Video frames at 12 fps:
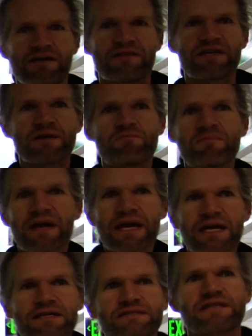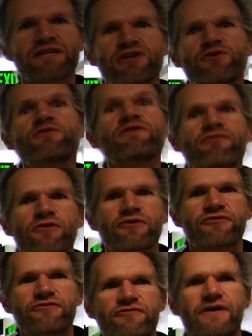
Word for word: the amazing universe of